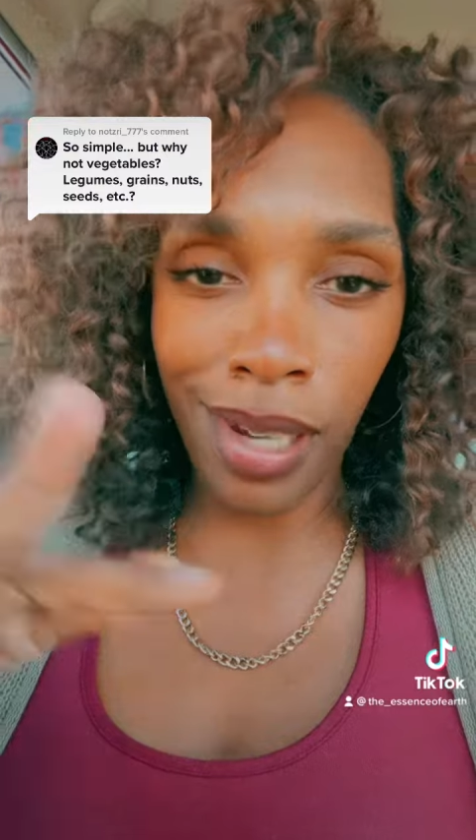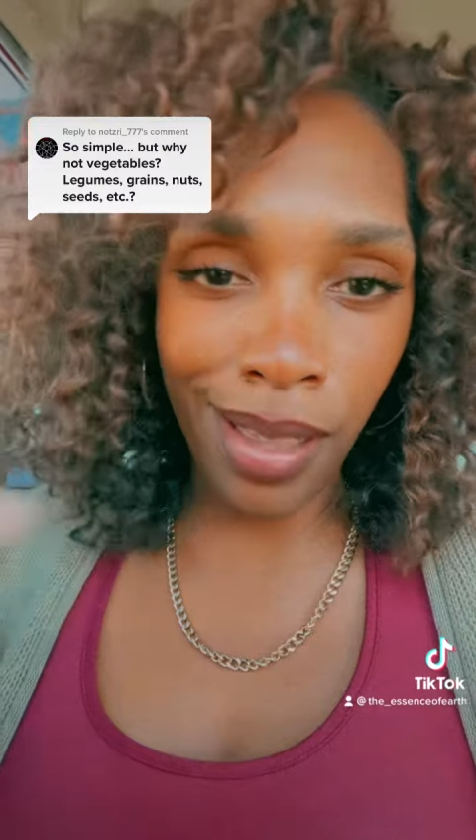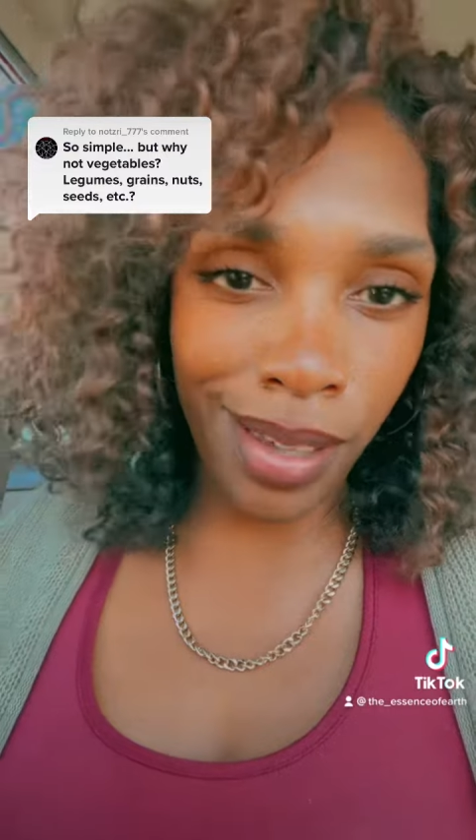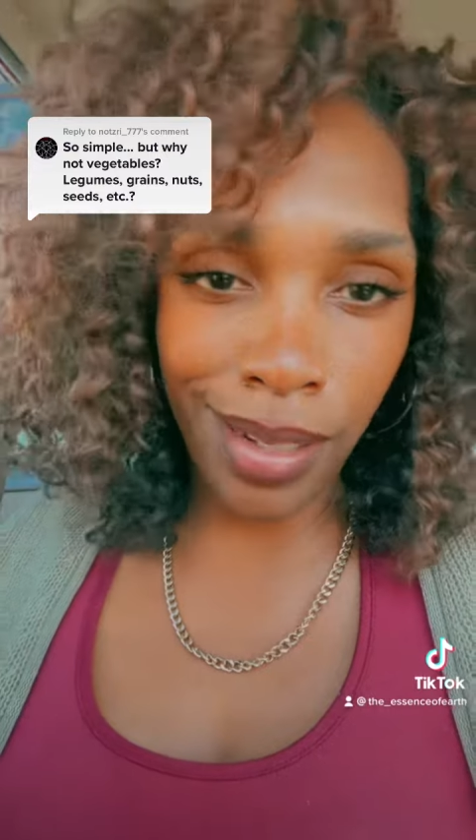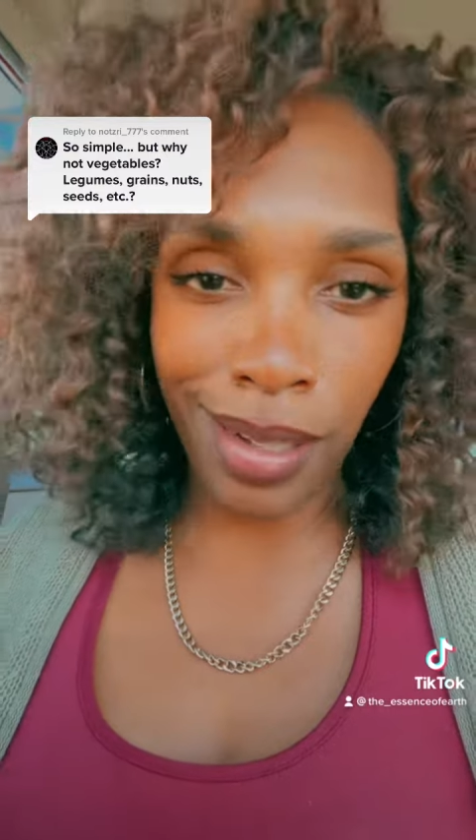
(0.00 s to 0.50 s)

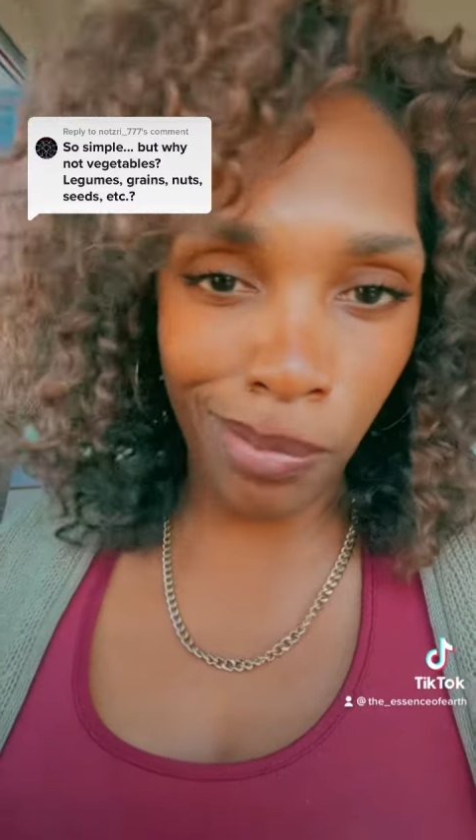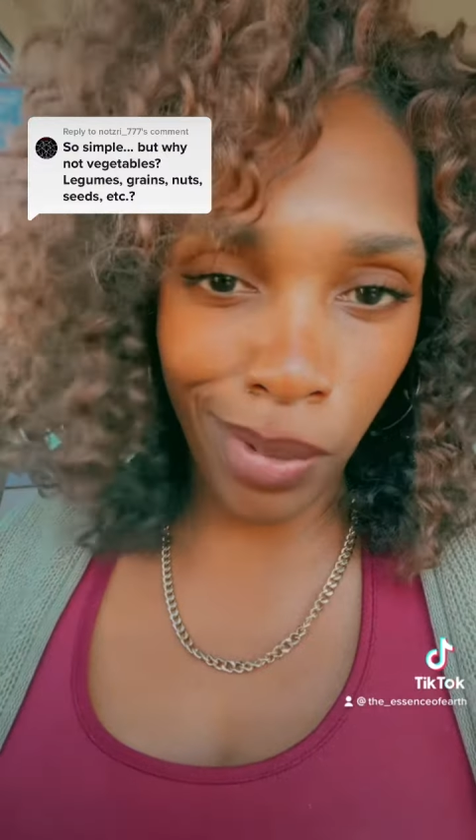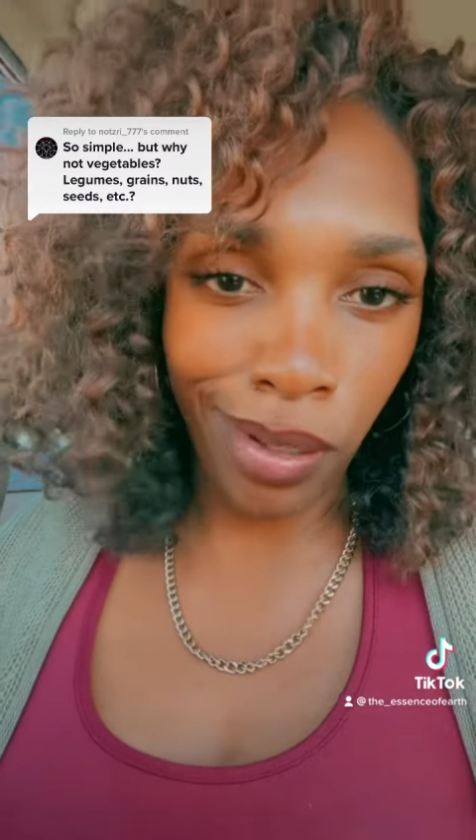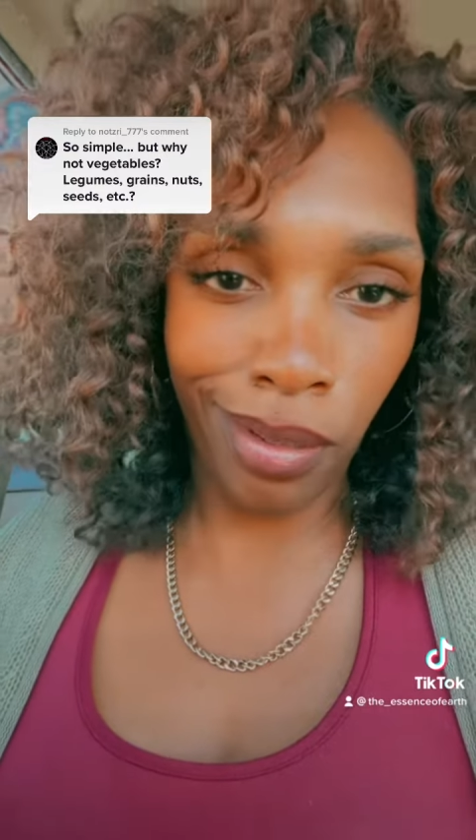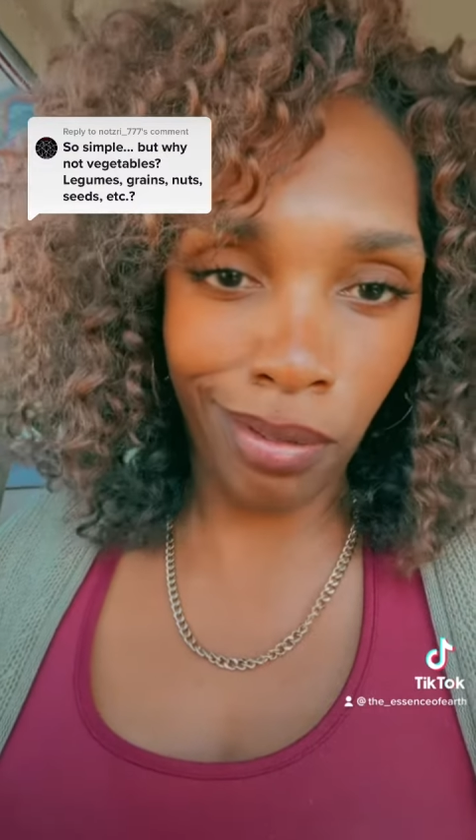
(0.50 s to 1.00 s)
Not that type
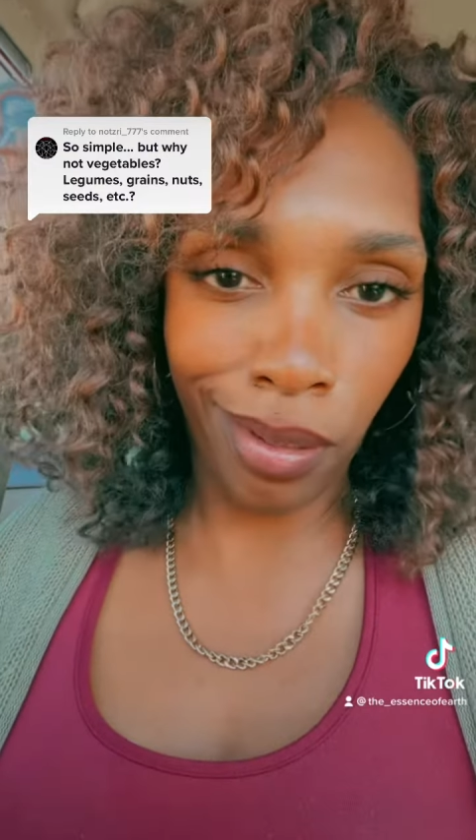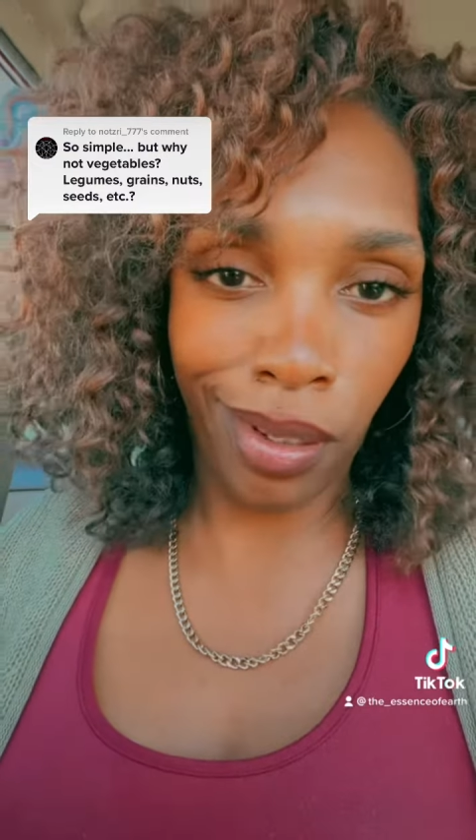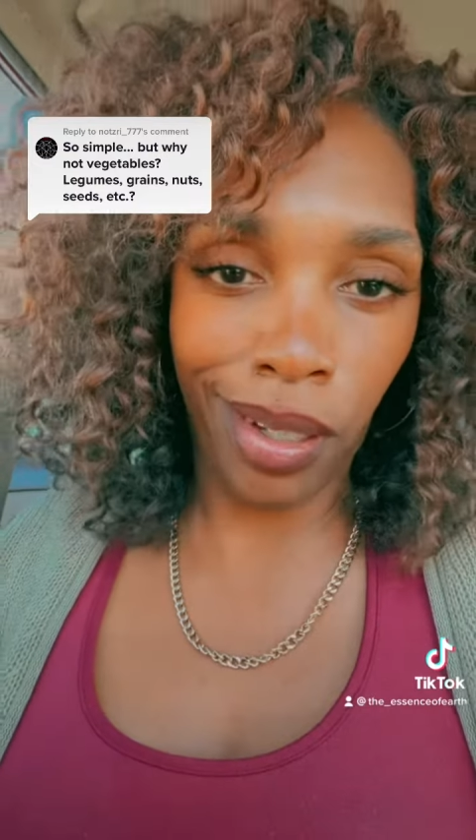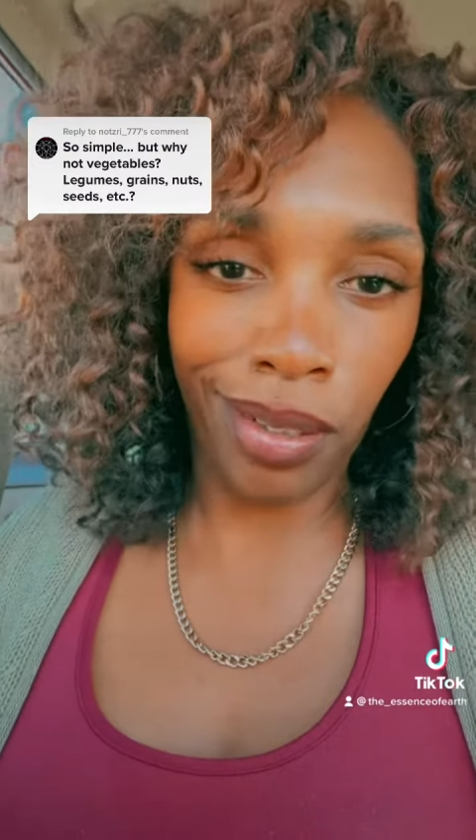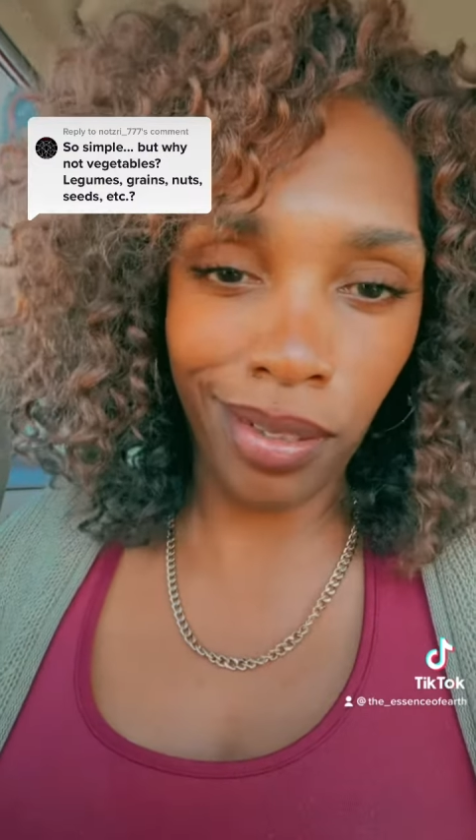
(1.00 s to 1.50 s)
of cleanse,
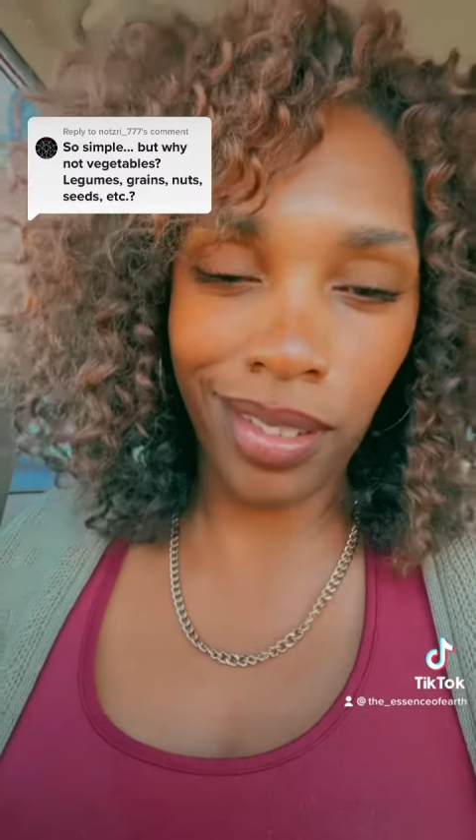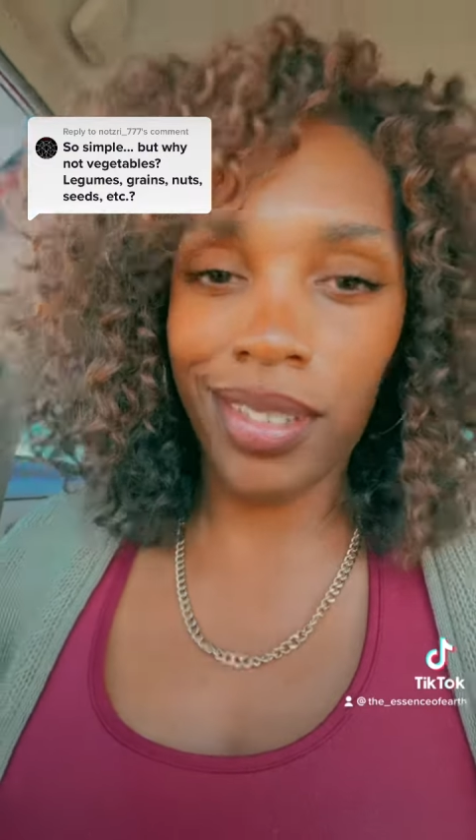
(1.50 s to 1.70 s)
okay?